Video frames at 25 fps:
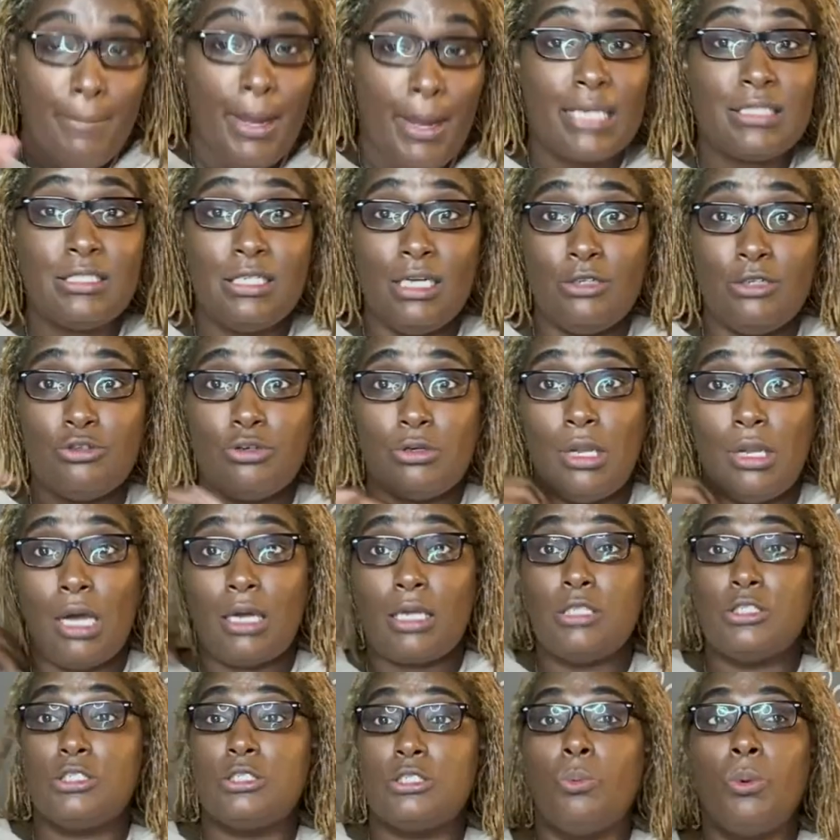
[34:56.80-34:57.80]
Back to
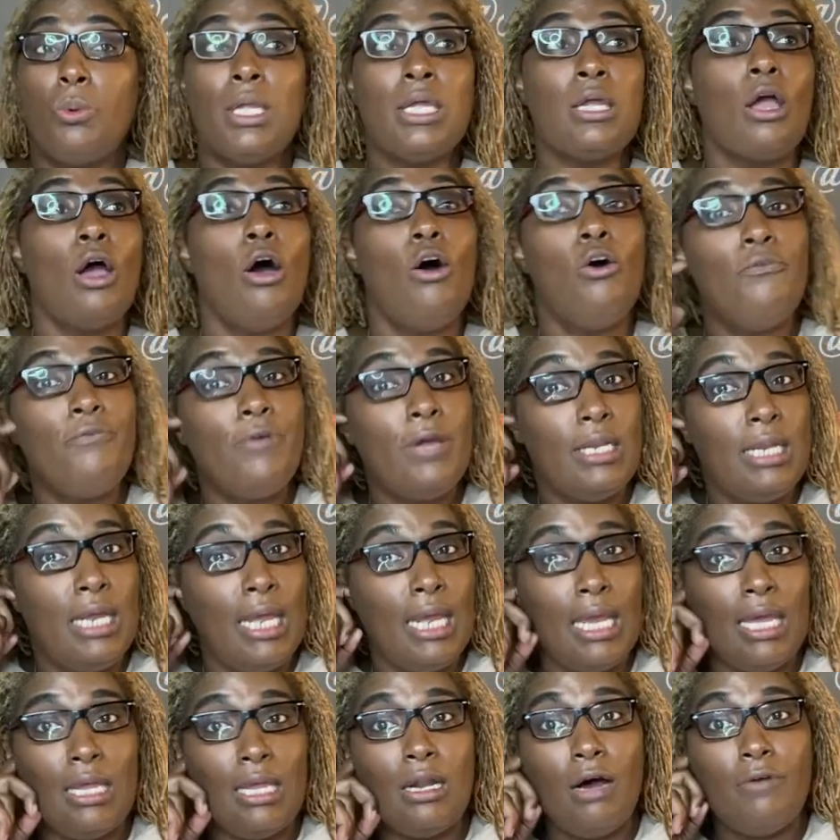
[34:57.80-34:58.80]
interlocking. So when COVID
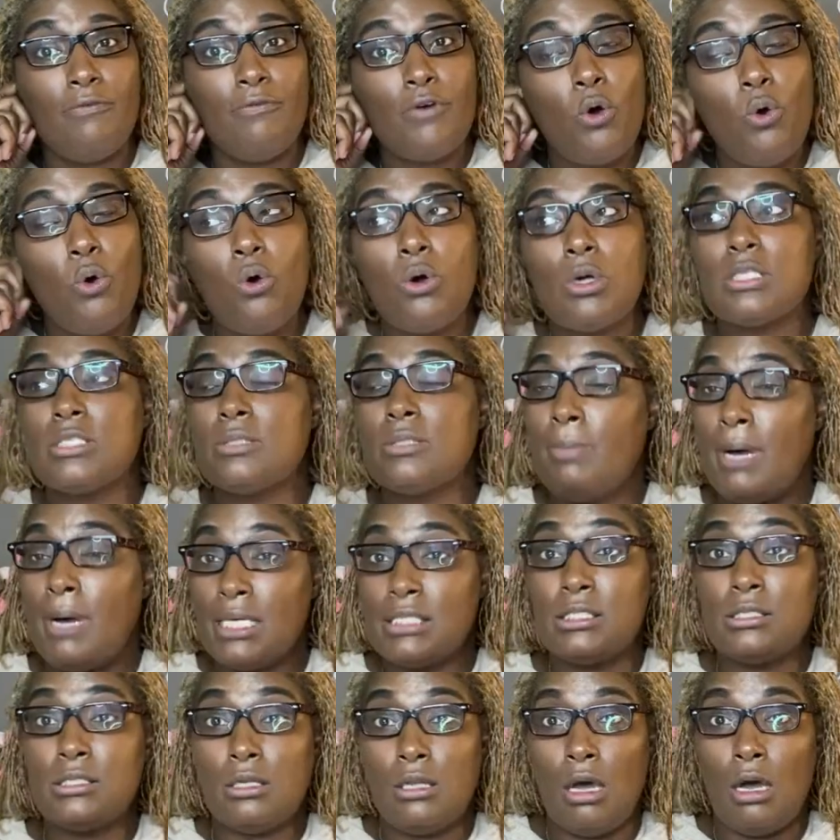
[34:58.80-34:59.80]
hit, of course
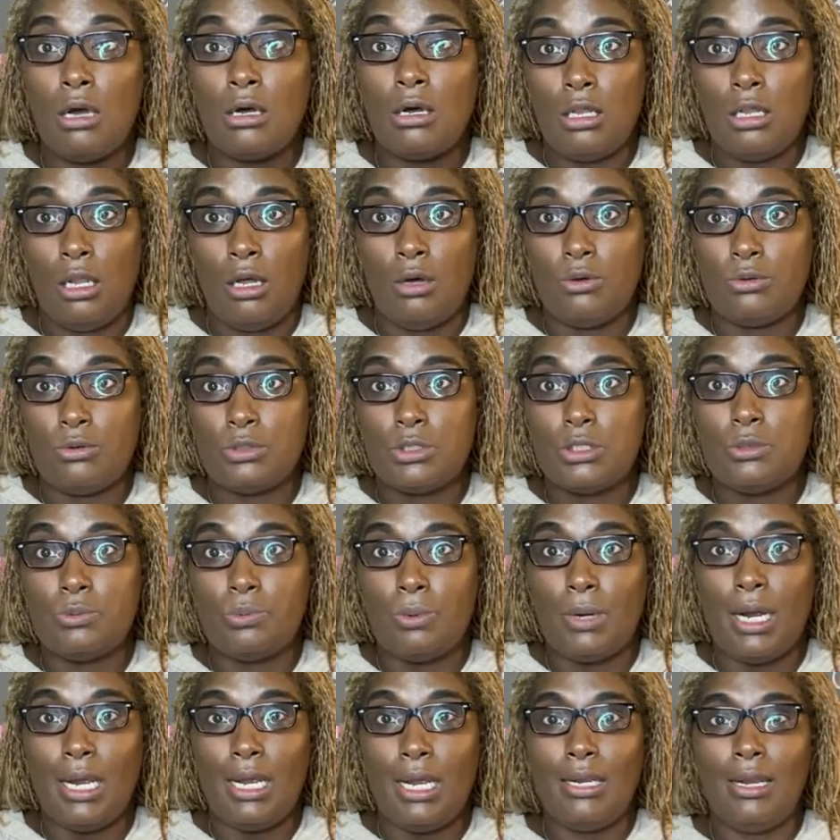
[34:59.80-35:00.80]
my salon closed,
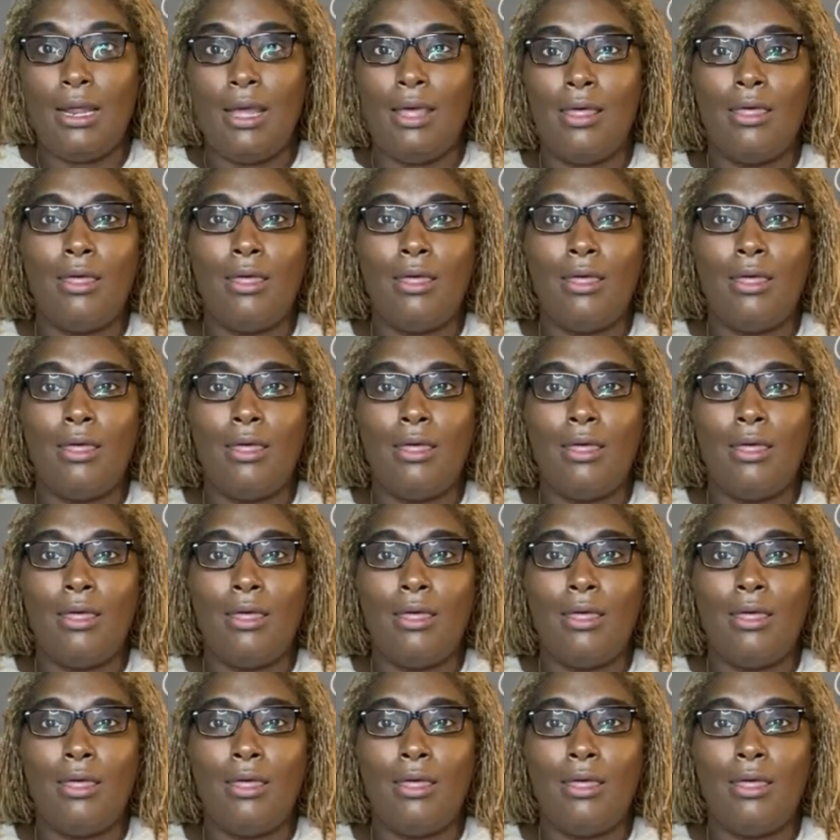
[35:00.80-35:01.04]
right?